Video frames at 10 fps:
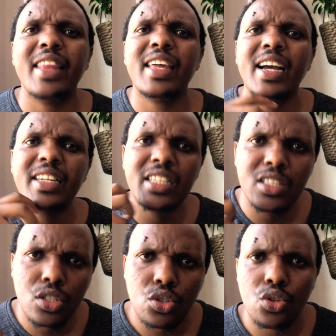and they can
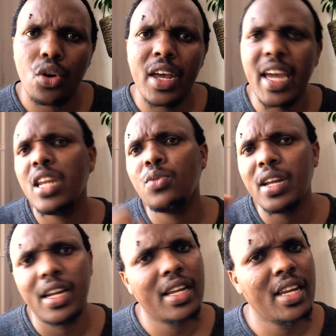destroy
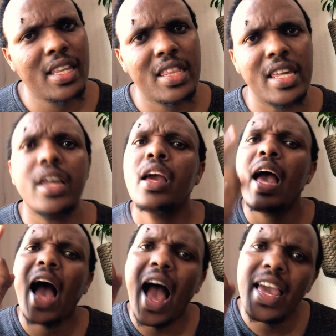anyone and anything
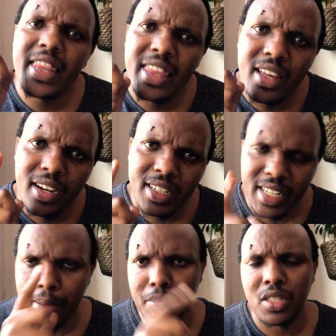in their
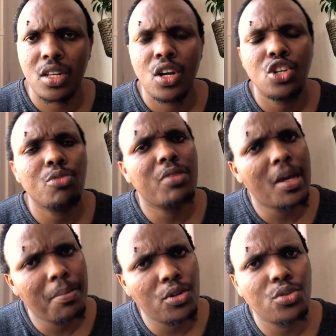attempts to be
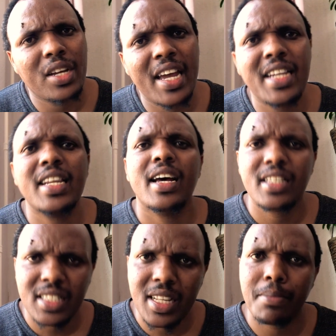able to get
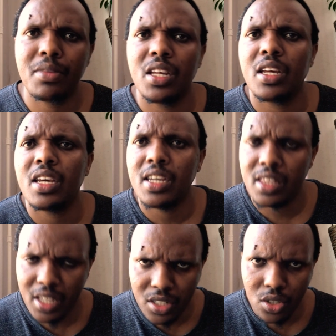something
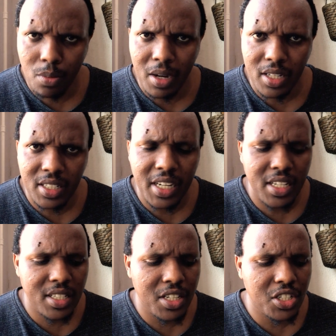in their stomachs.
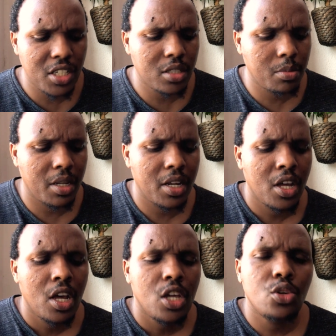Ladies and gentlemen,
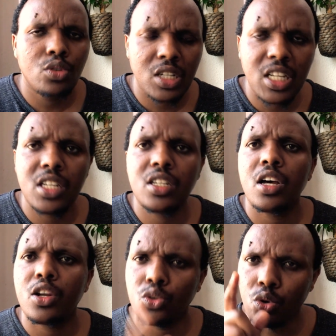you need
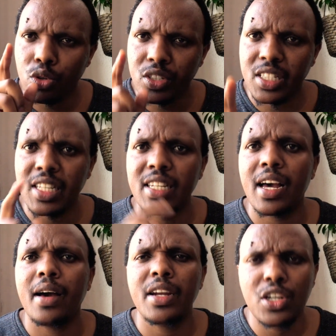to
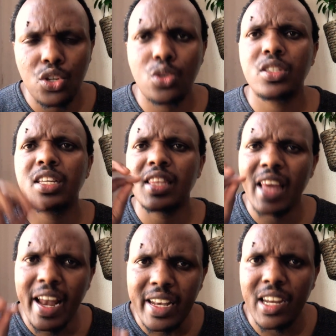consider reducing
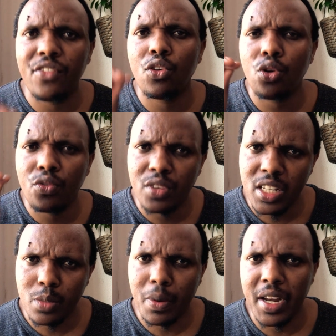that level of
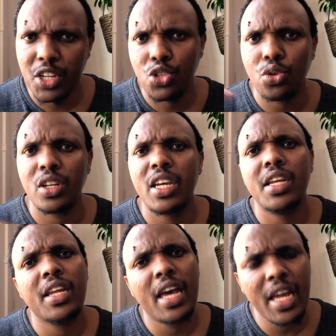desperation
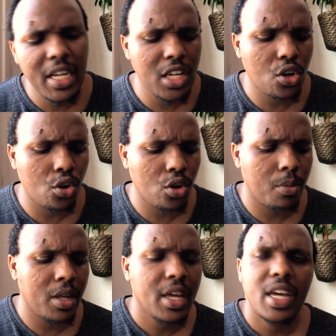in any
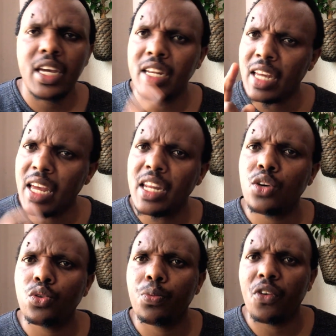economy, in any
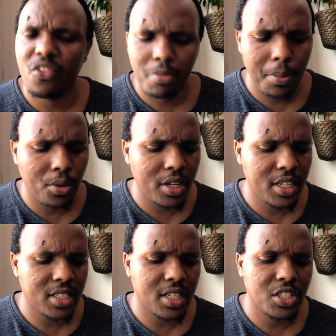group of people,
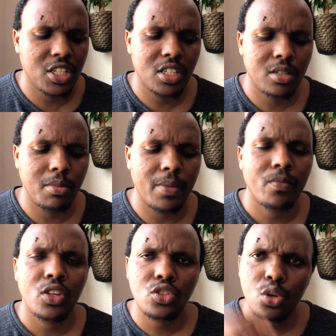ladies and gentlemen.
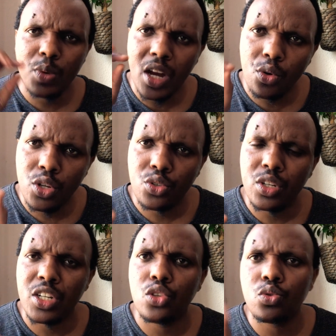So we are going to
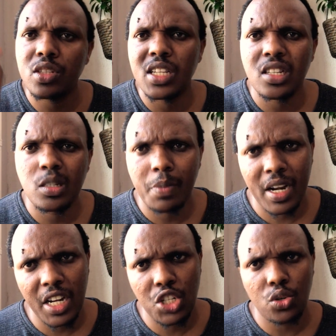reduce
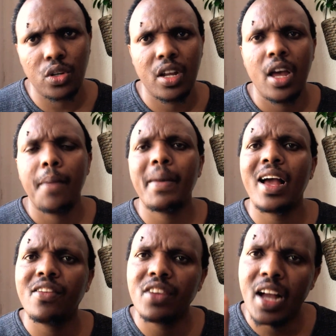desperation by
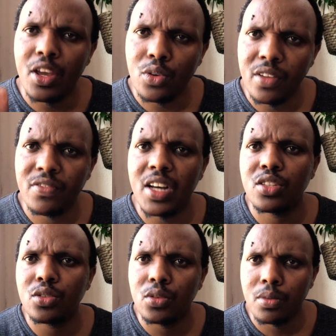having a
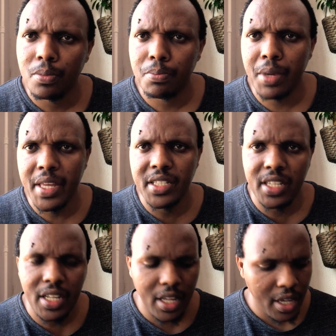universal
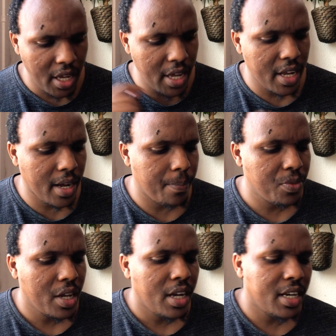basic income.
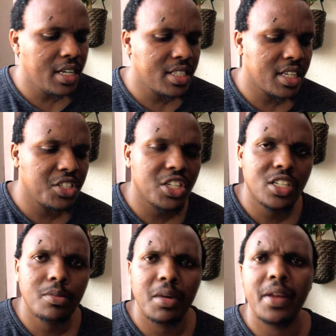Ladies and
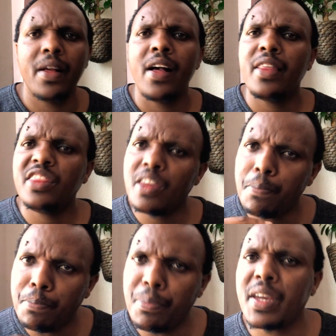gentlemen, the
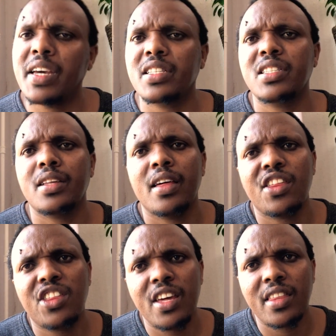biggest
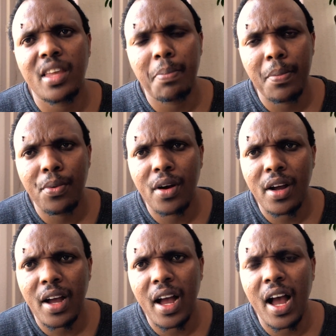thing that people
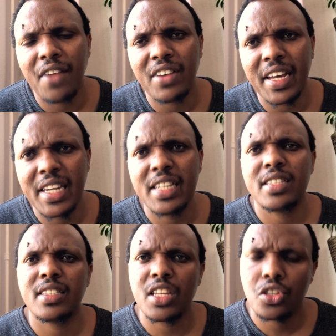have
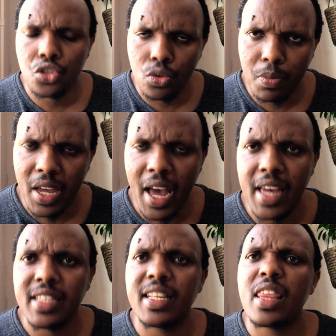against this UBI
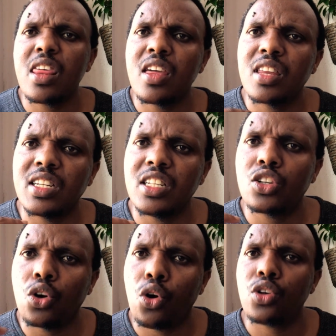is they think that it
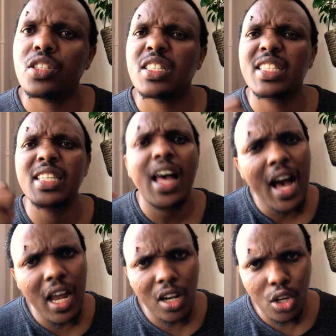costs
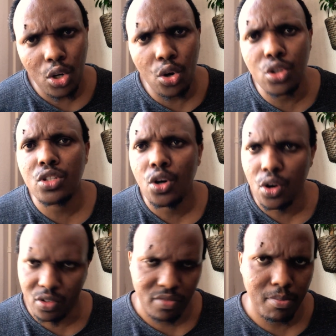a lot
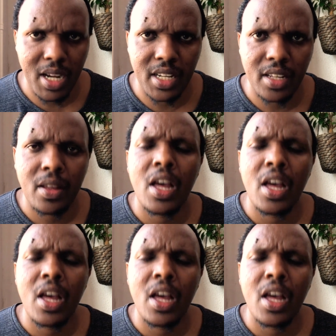of money.